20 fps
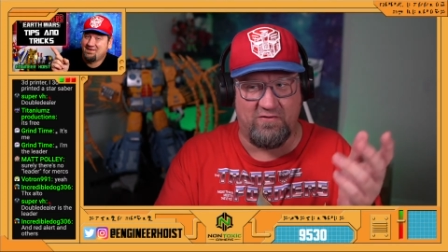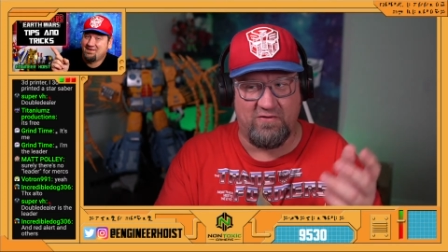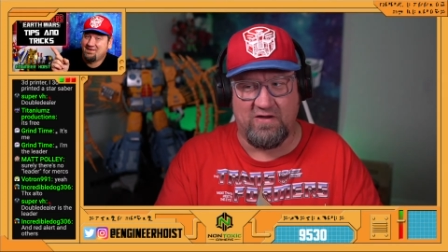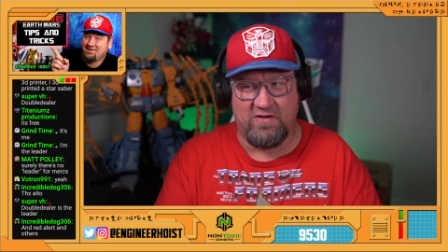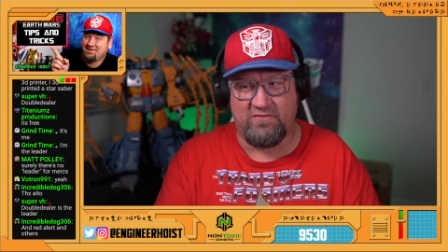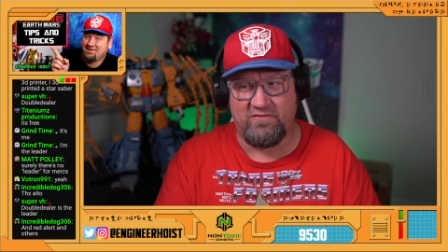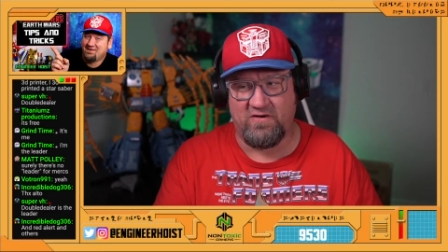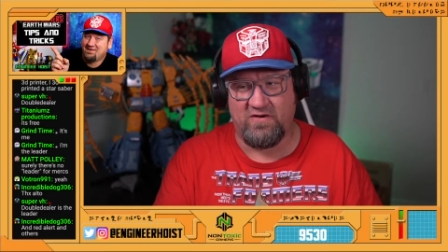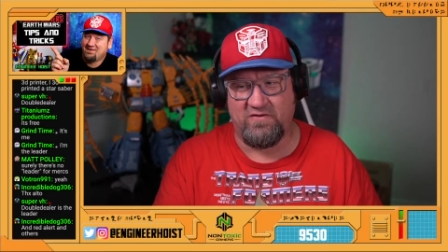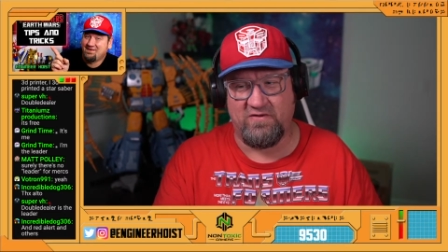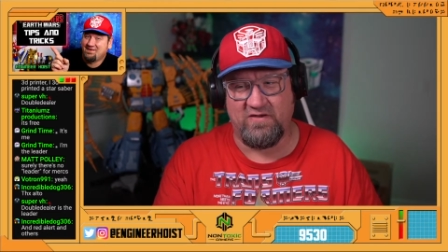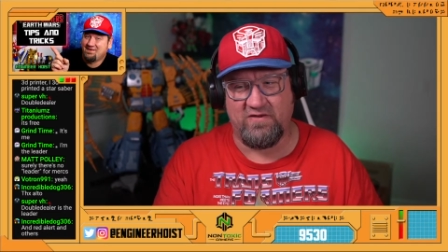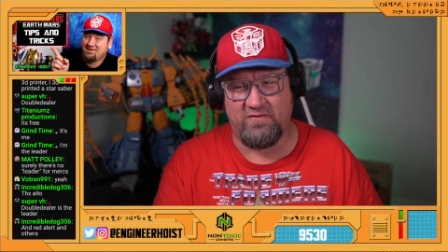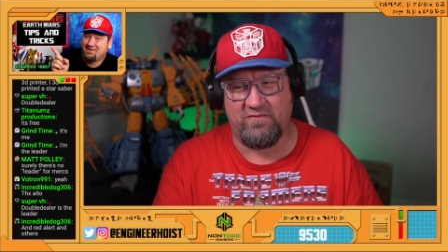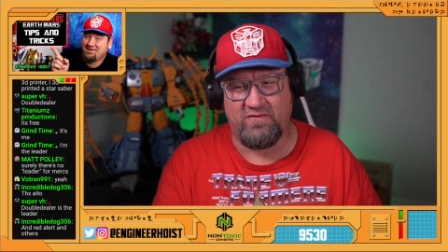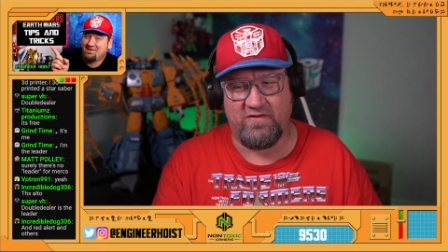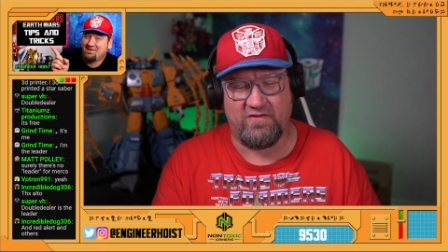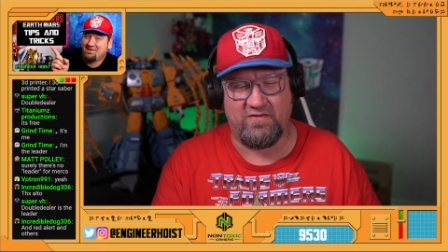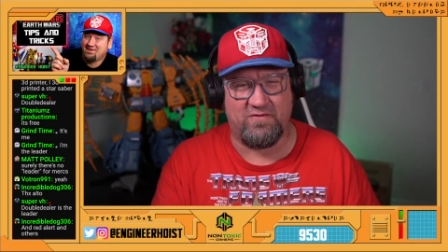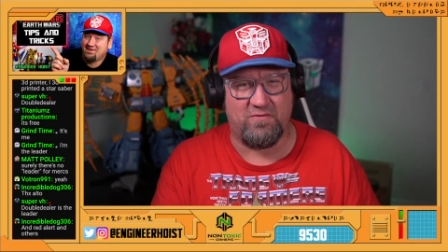That I started thinking, is
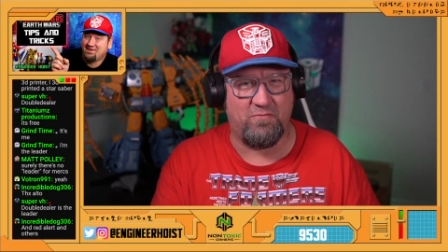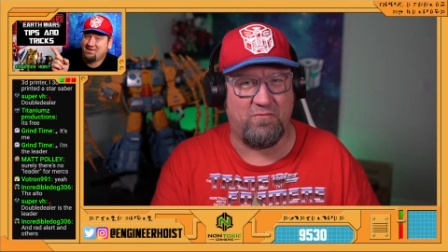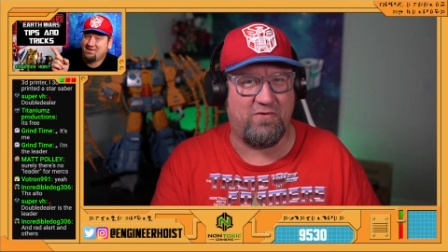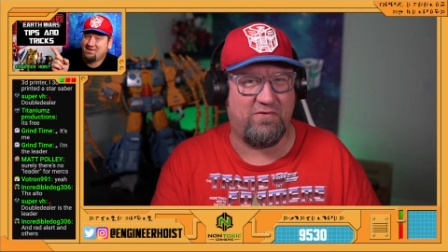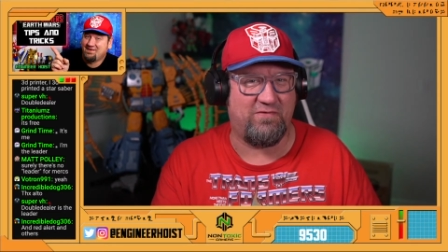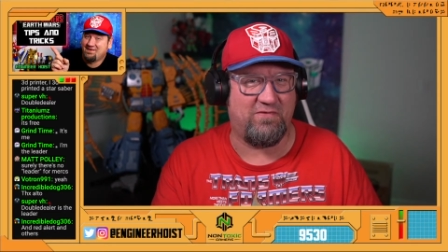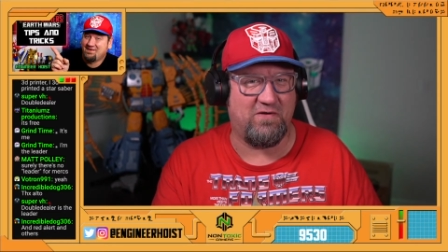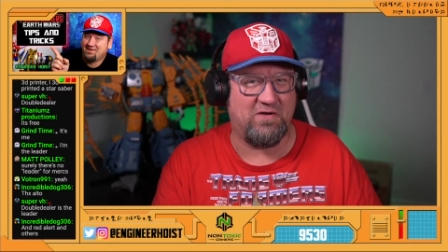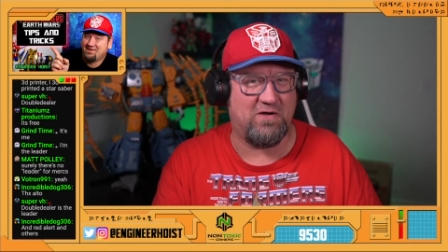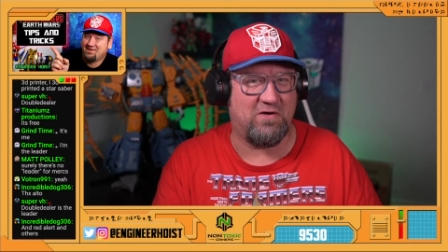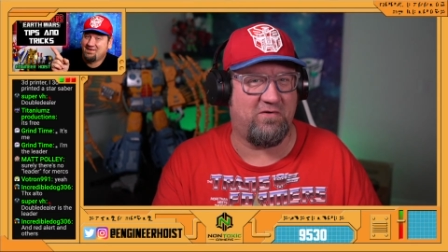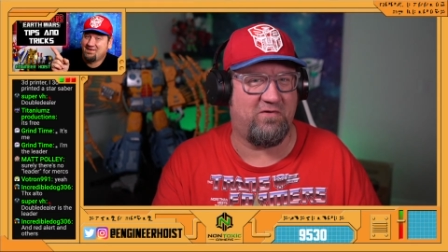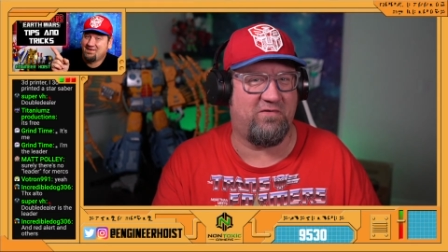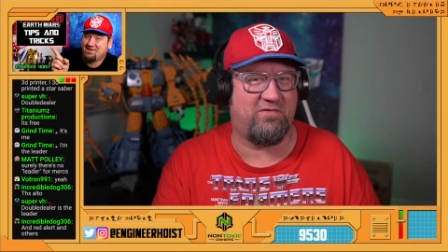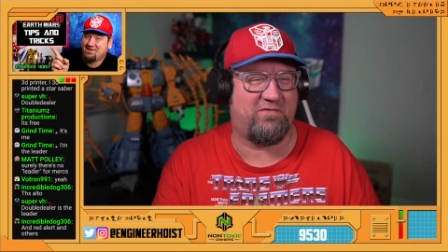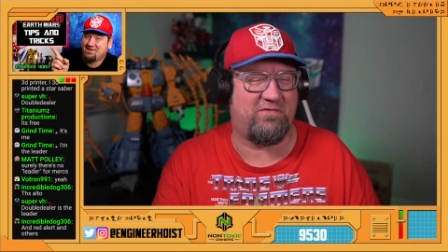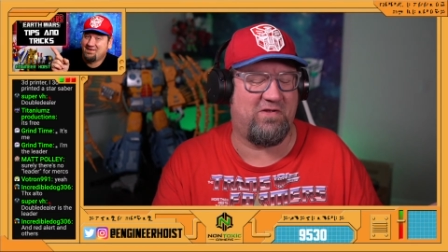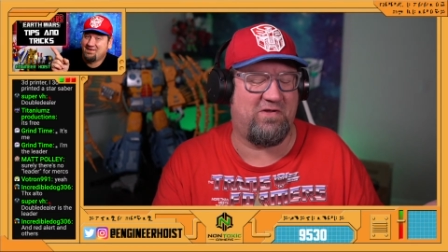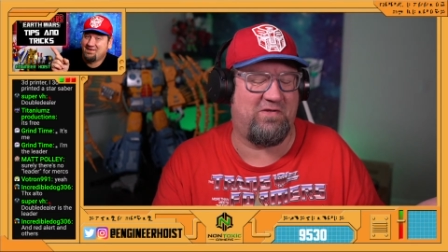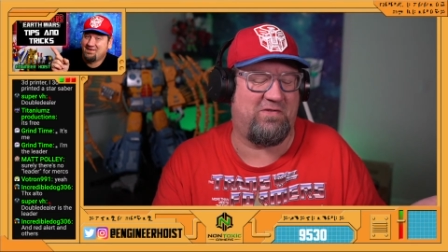like, they're
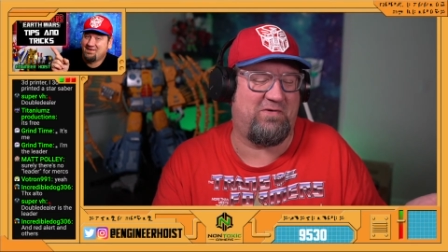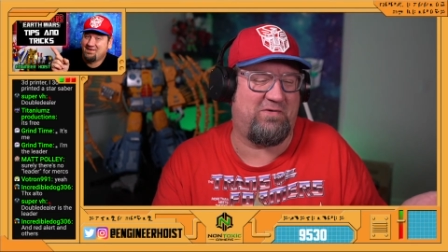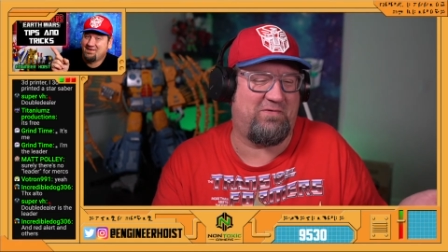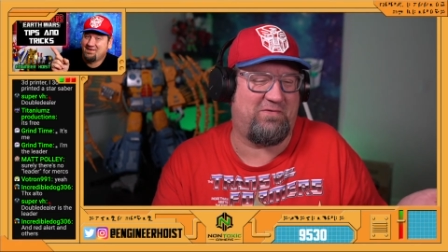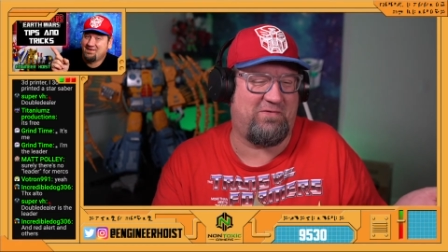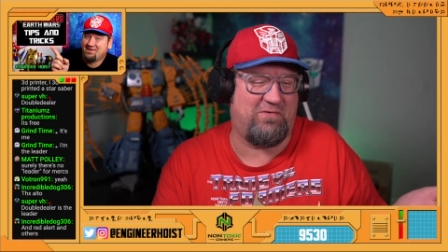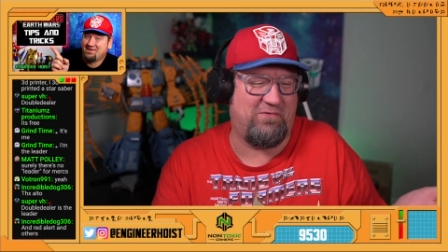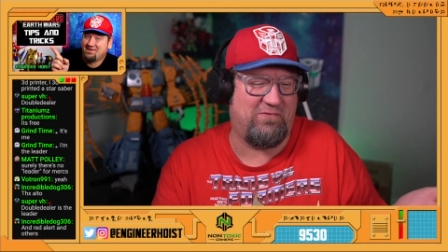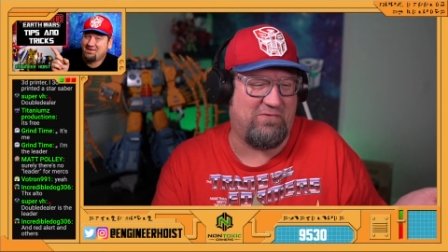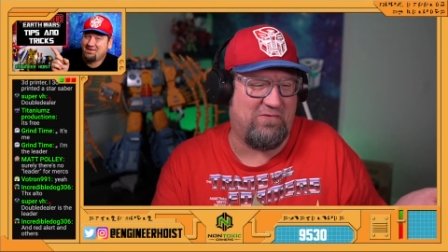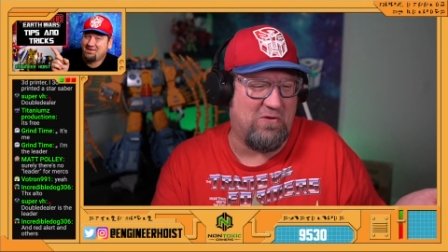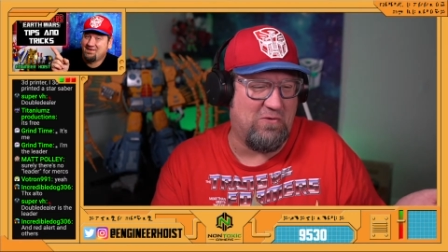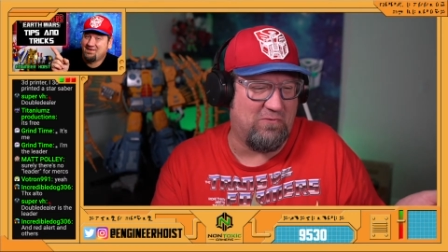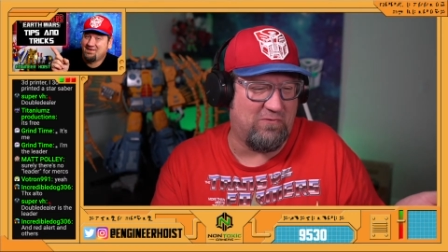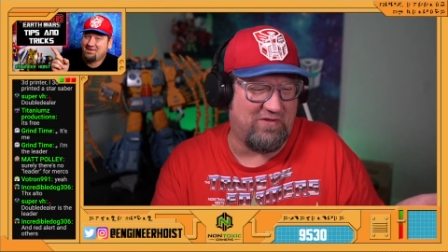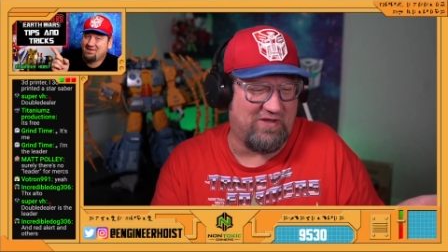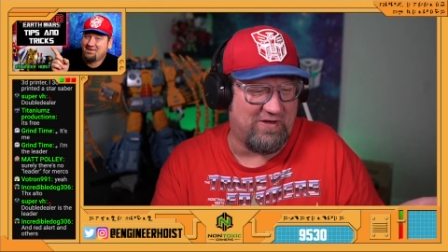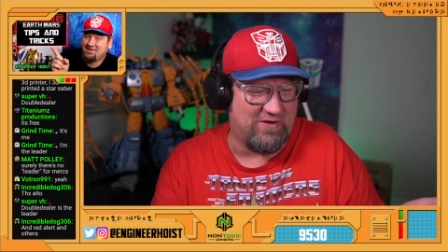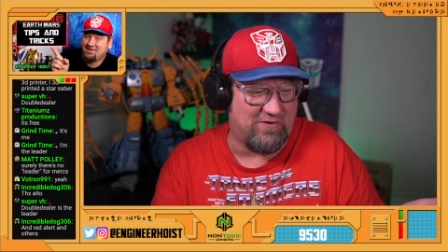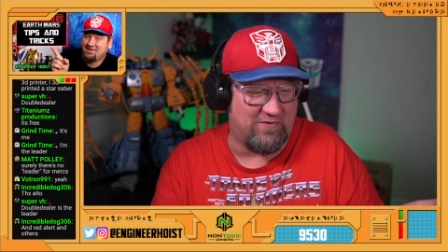mercenaries. There's no
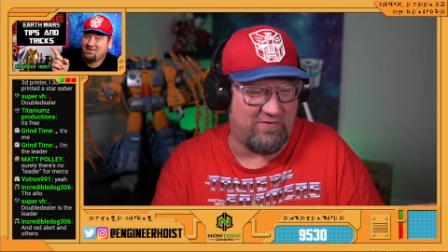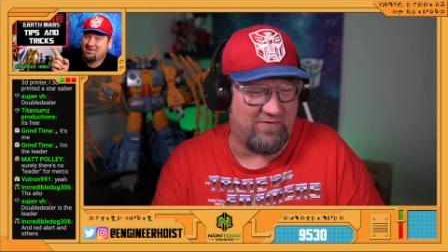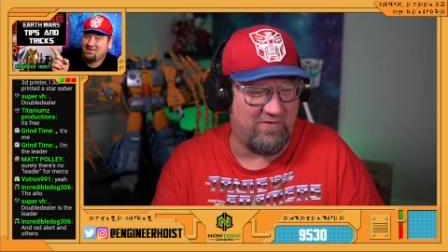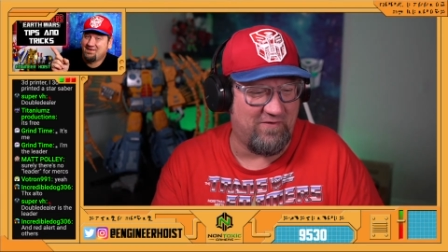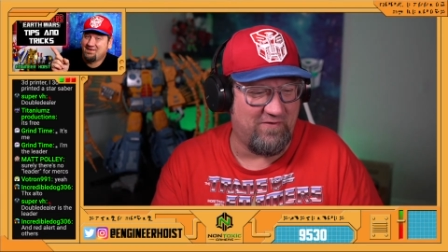leader.